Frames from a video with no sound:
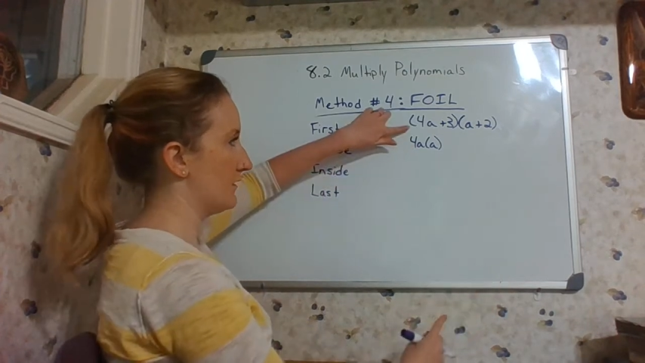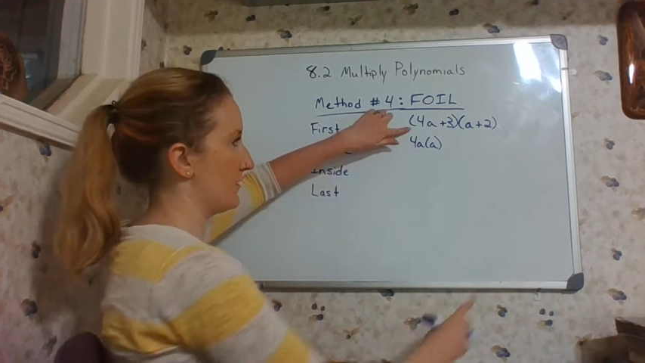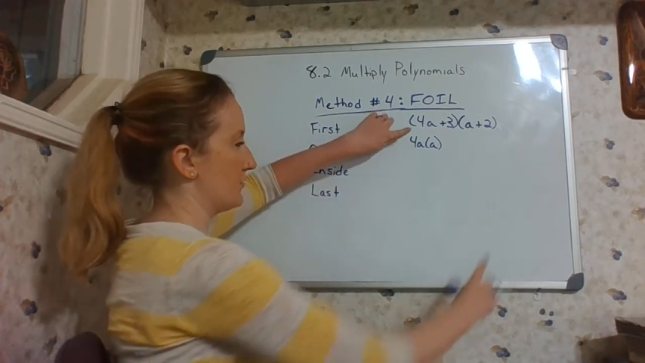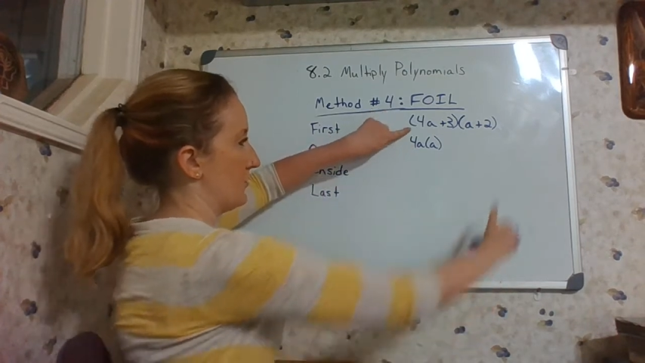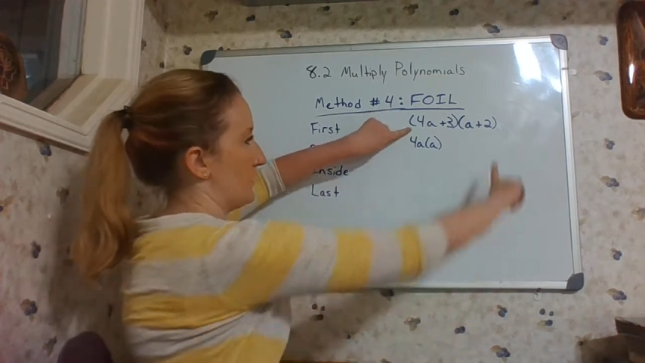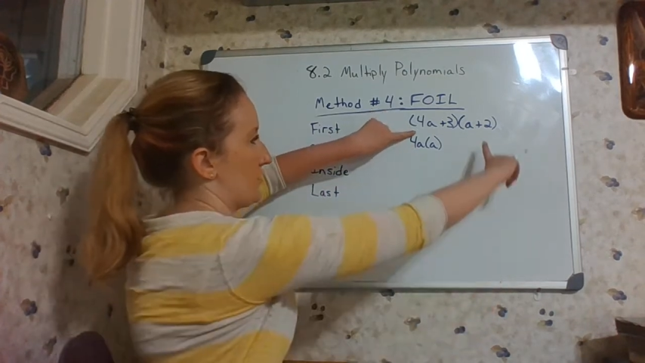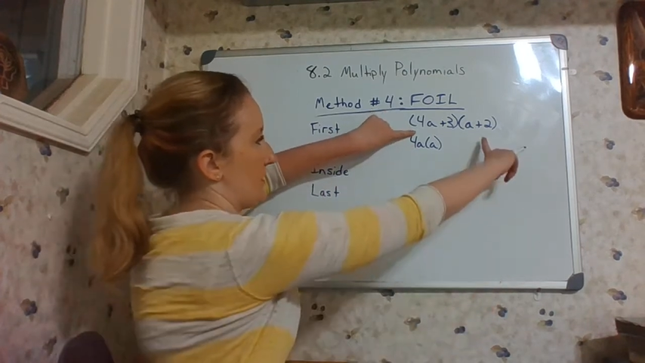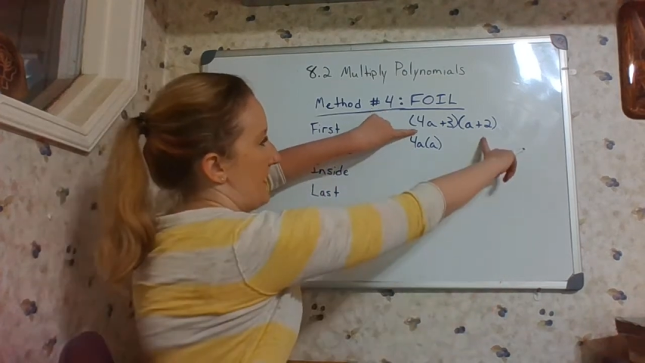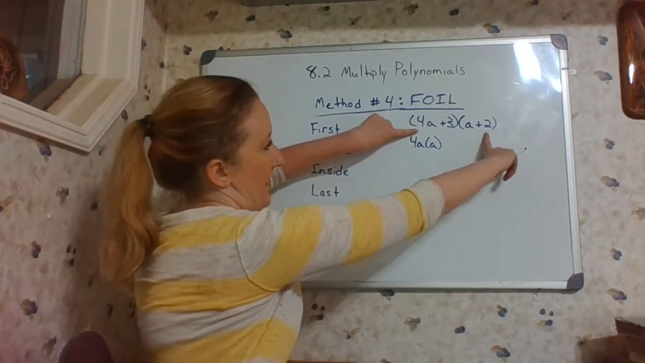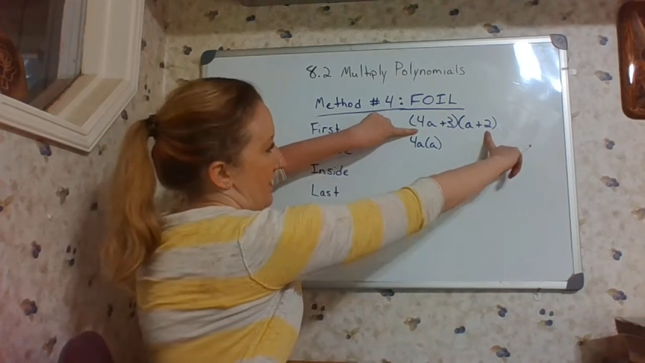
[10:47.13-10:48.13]
So these are
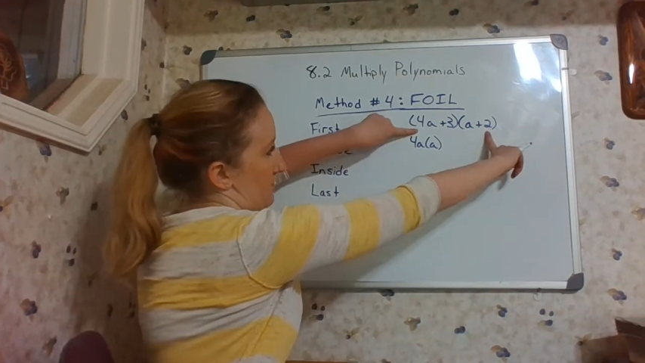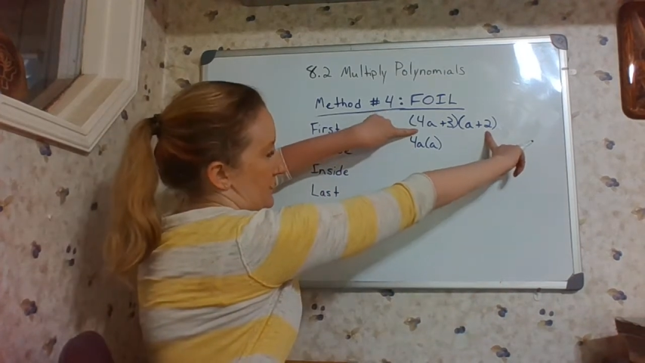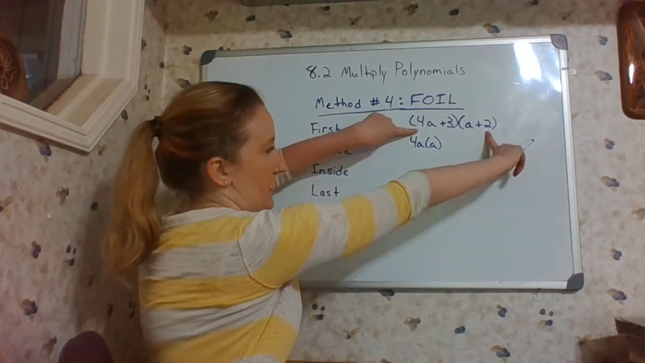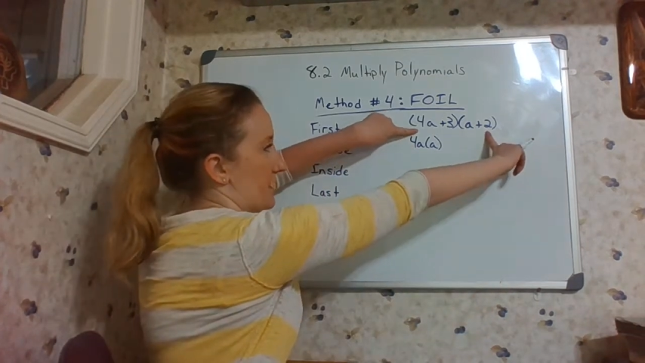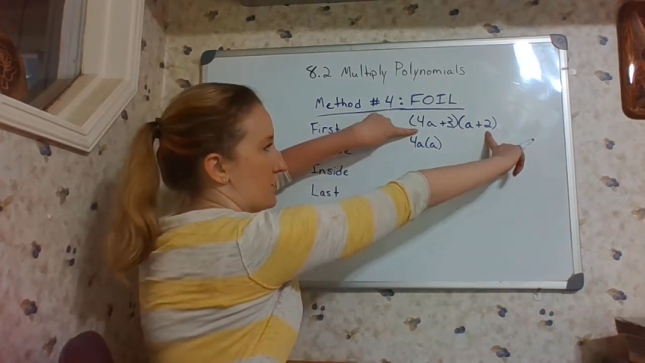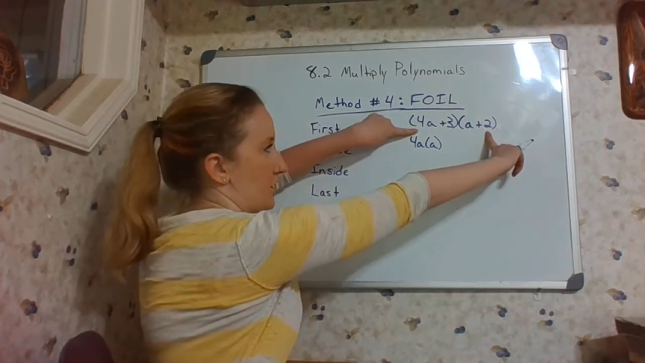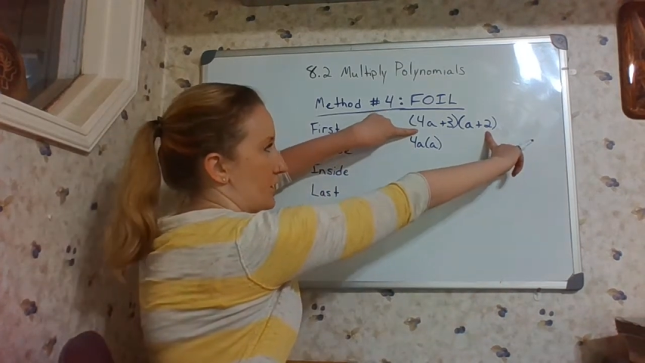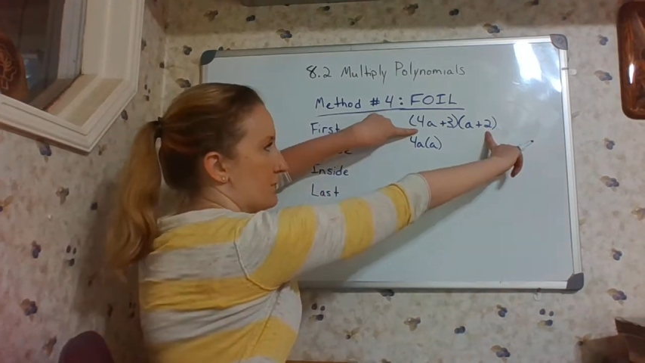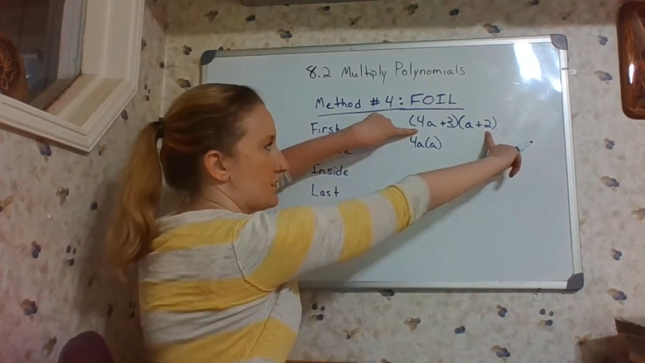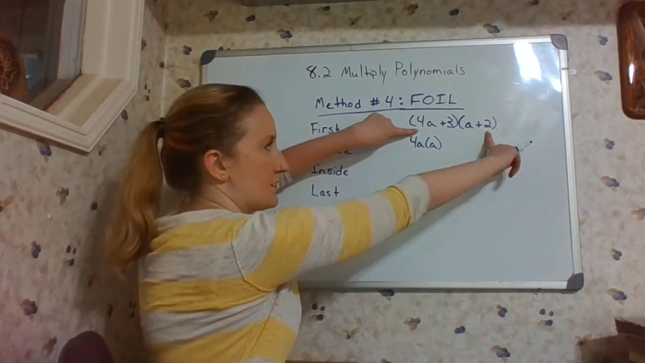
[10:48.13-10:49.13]
the outside
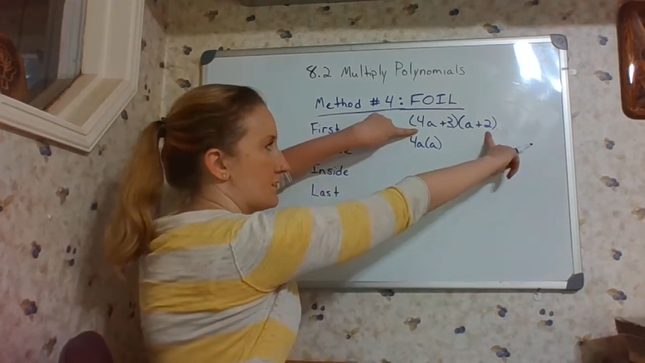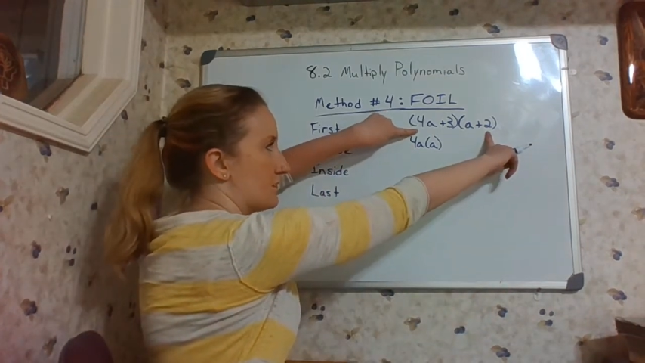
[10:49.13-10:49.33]
terms.